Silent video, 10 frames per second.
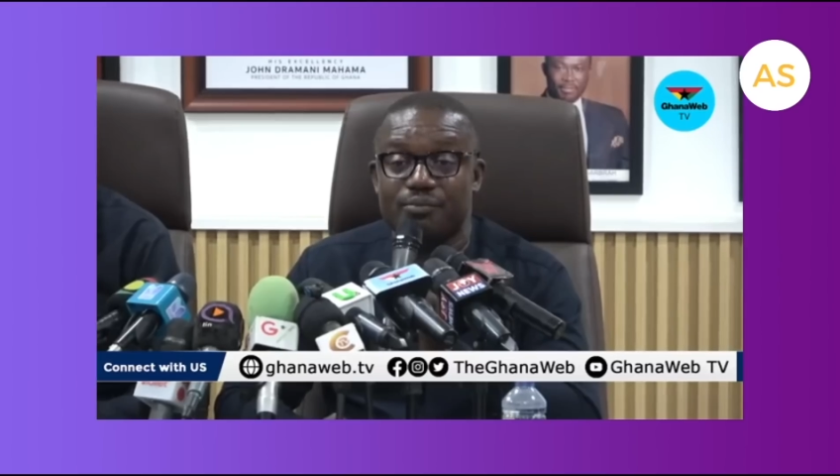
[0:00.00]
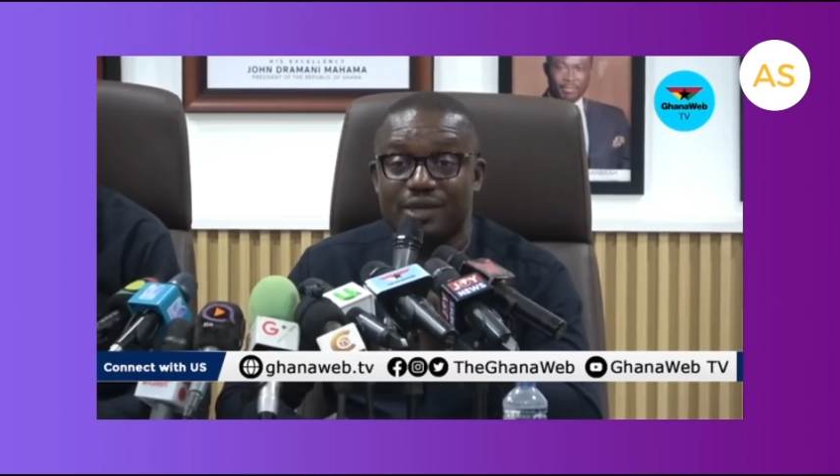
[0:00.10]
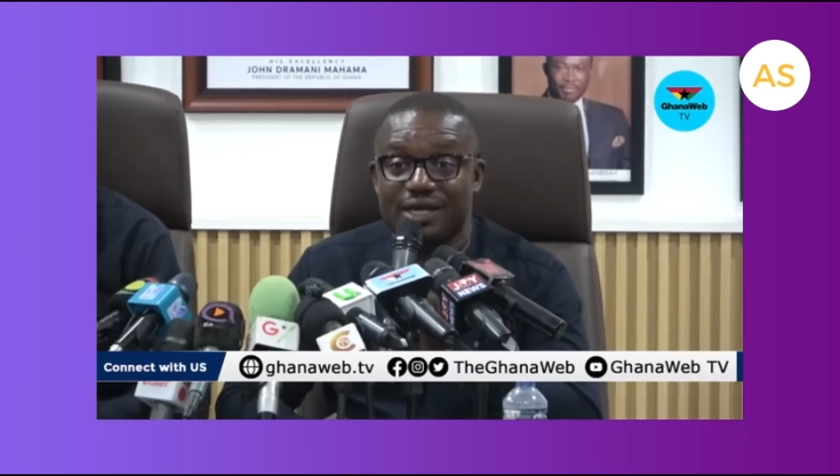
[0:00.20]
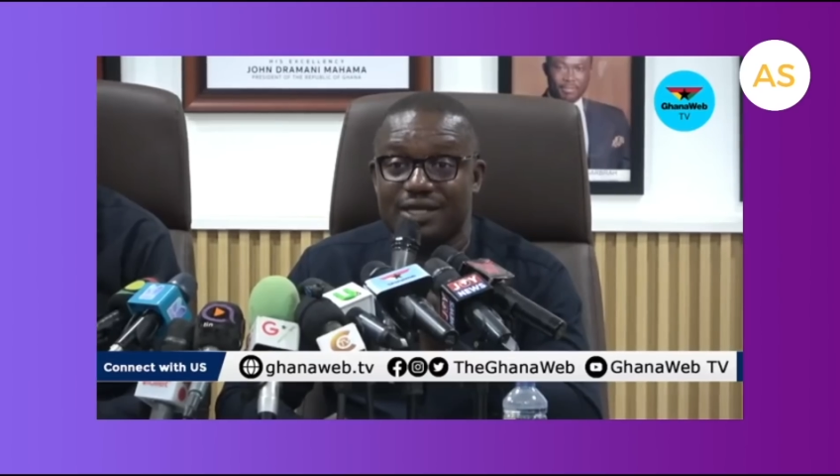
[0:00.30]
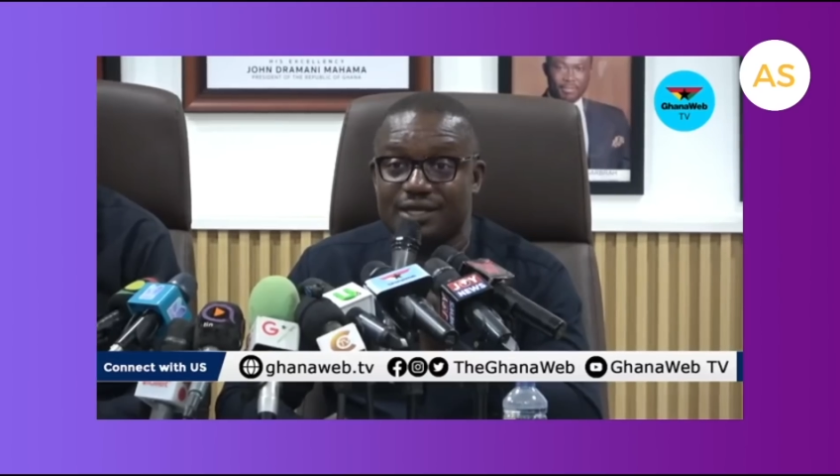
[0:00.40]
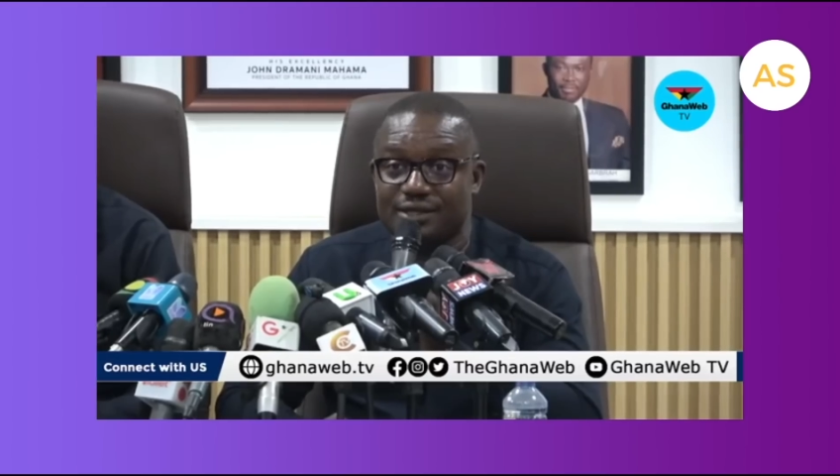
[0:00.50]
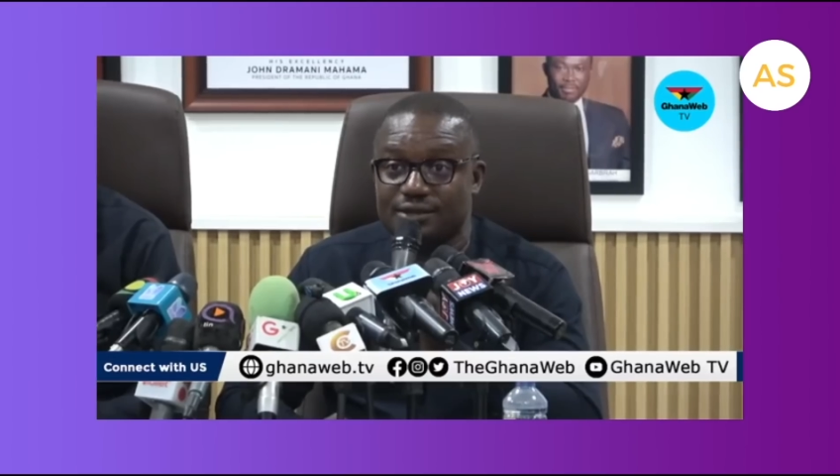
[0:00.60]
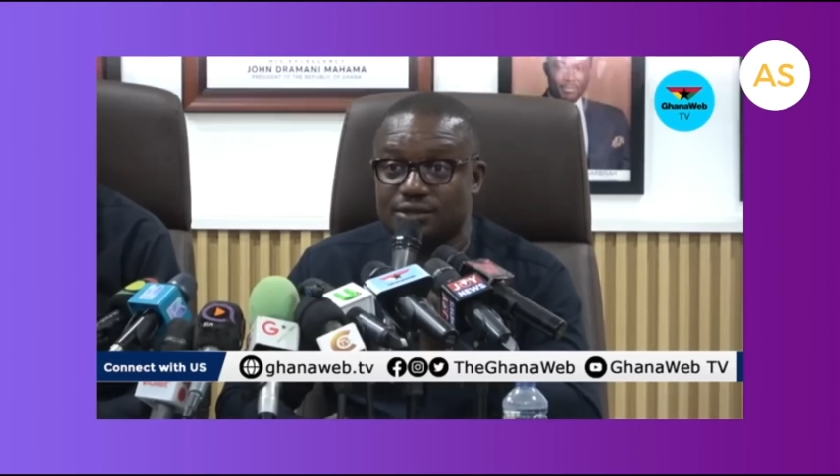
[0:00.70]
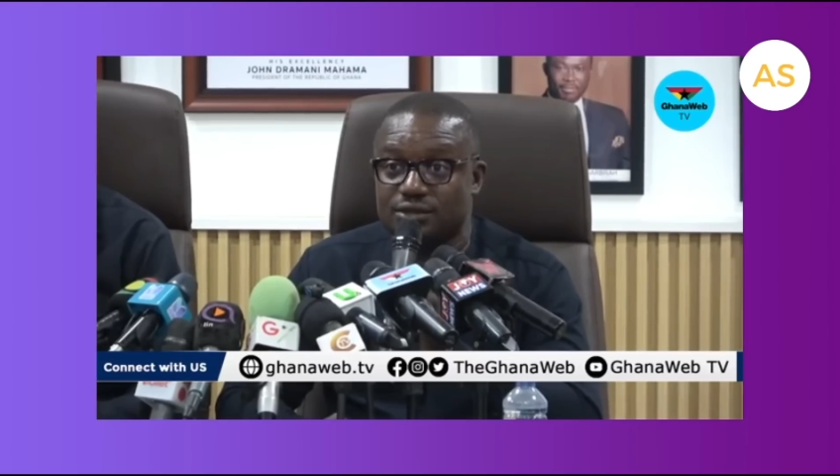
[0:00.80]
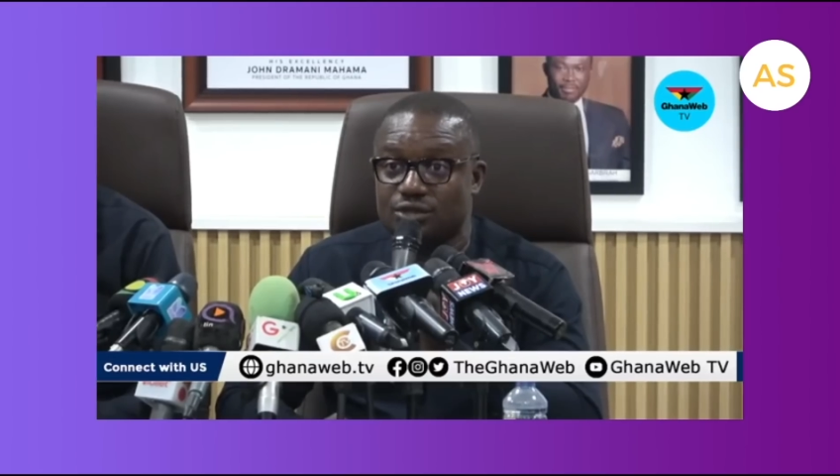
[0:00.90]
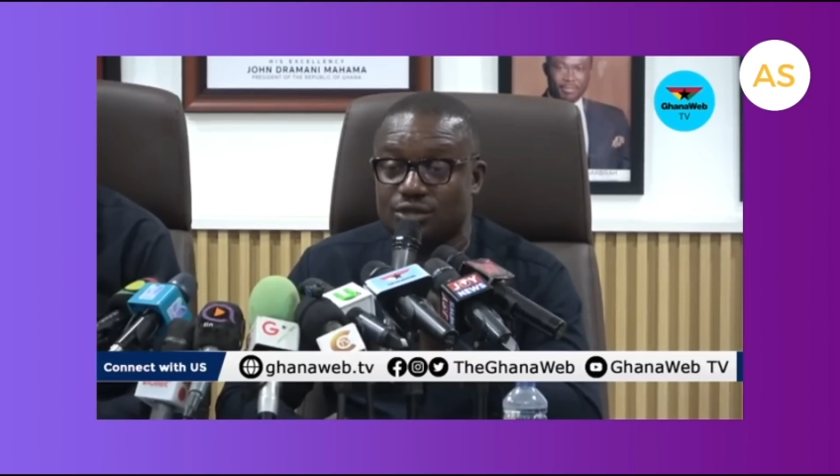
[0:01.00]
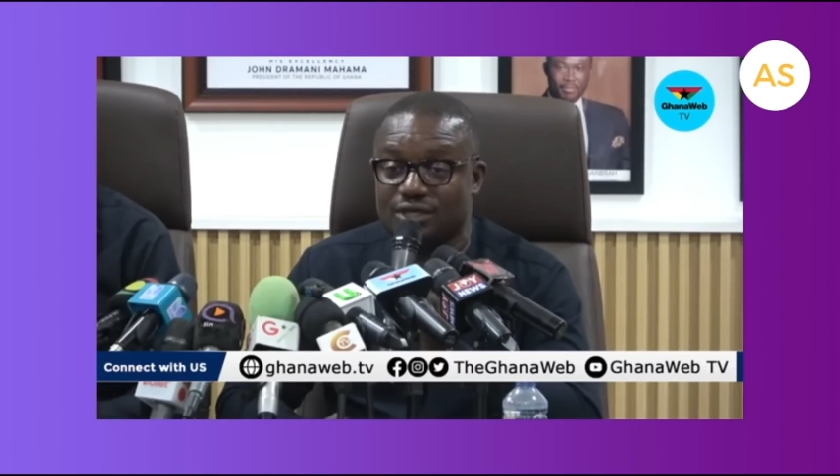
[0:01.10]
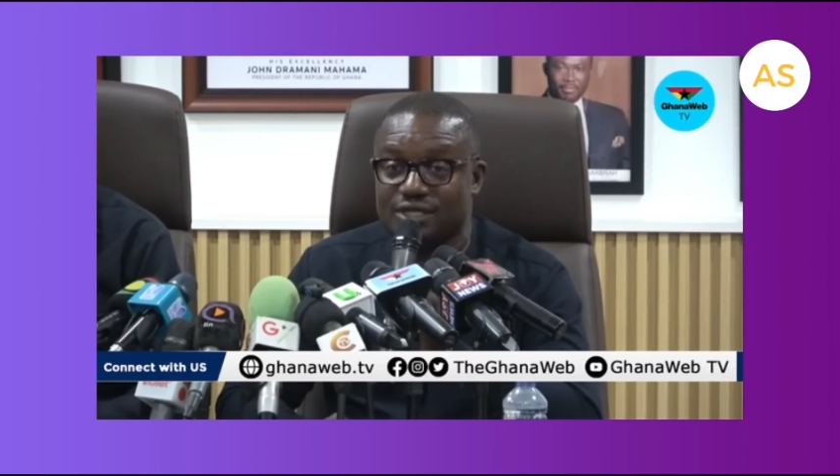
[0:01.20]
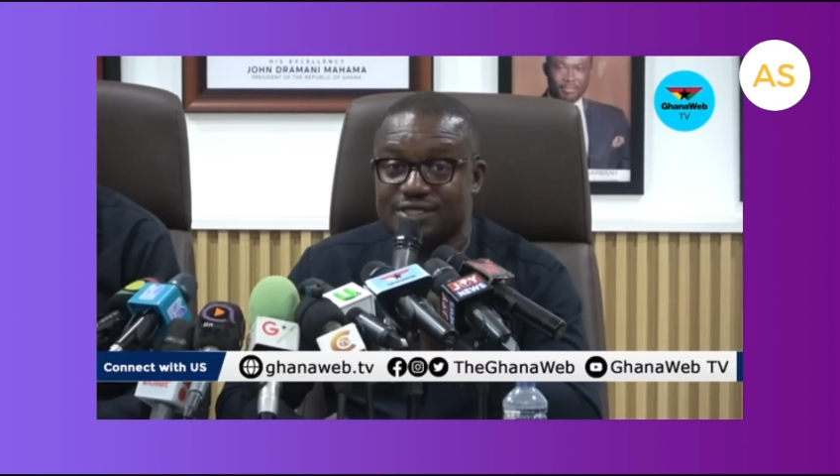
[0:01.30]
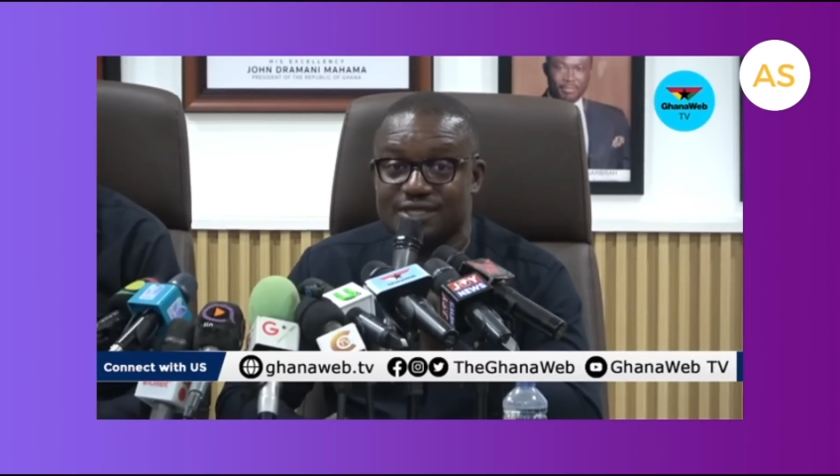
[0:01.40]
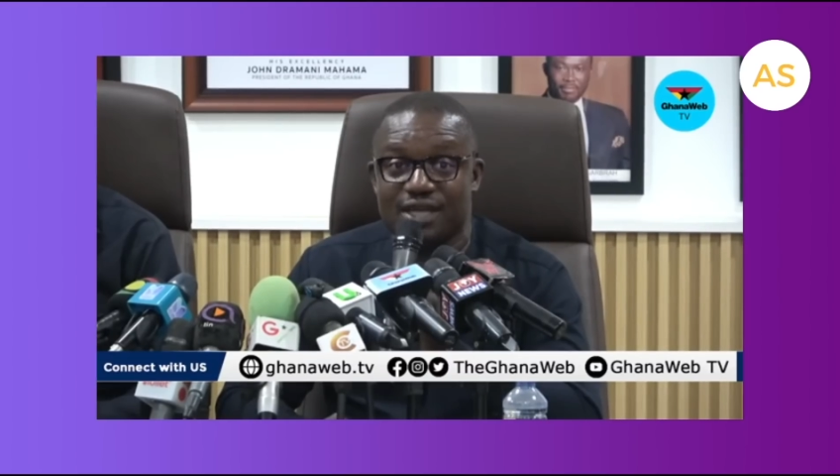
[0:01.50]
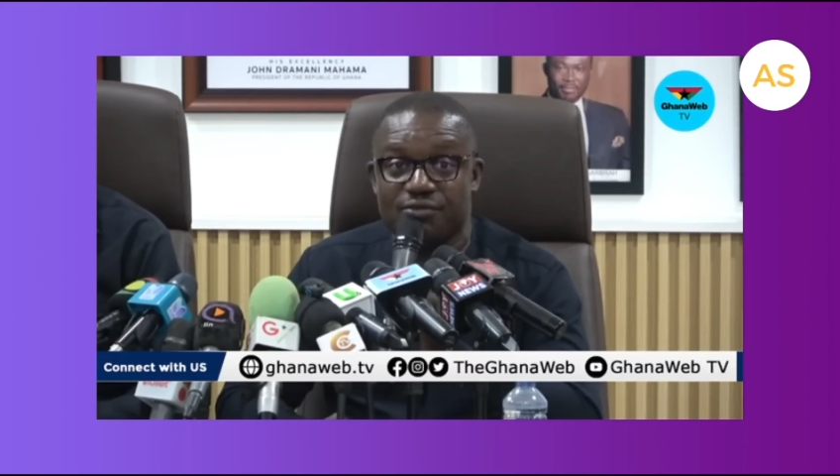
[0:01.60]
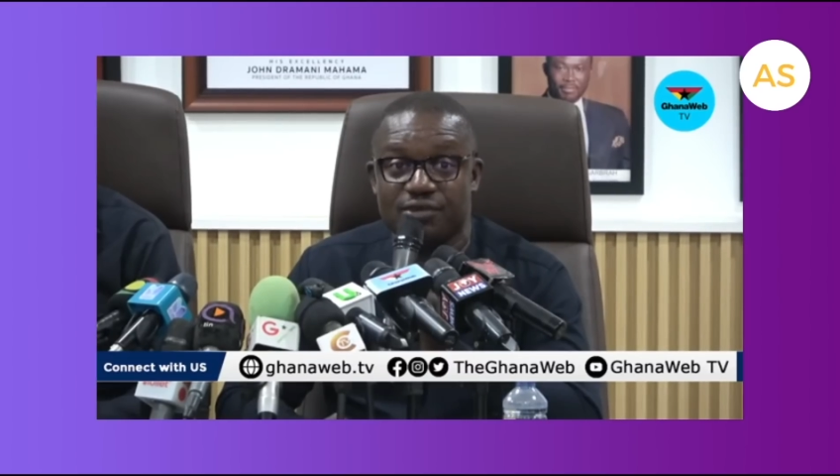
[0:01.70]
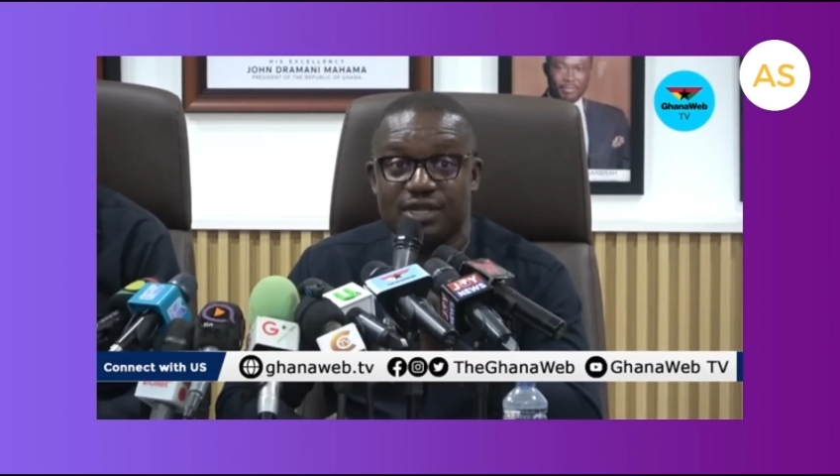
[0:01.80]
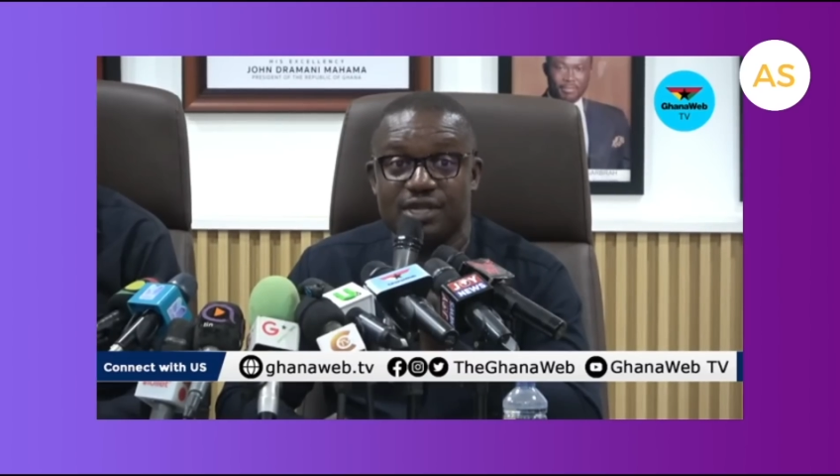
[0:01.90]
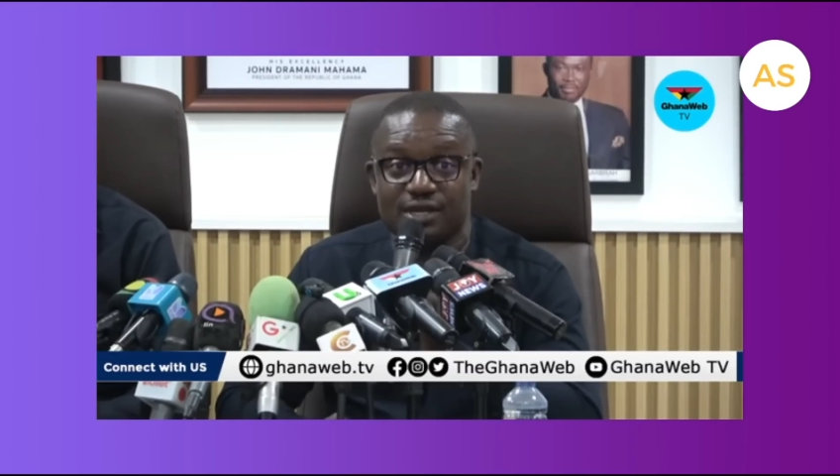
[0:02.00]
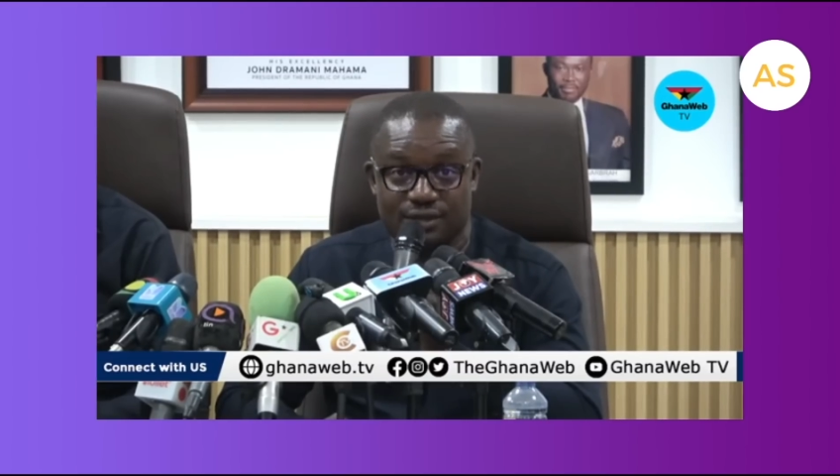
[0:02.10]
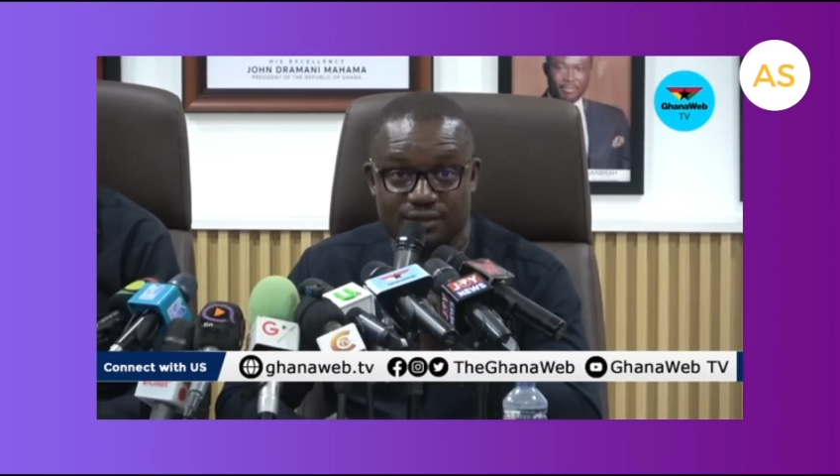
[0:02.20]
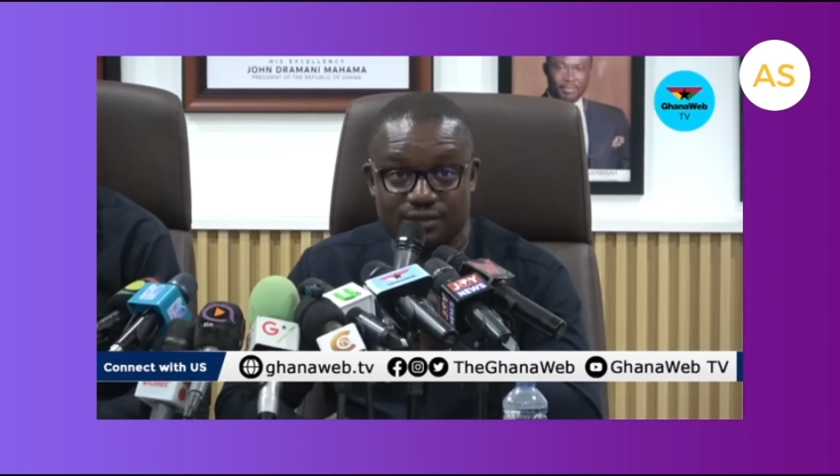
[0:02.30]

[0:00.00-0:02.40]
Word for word: million every year.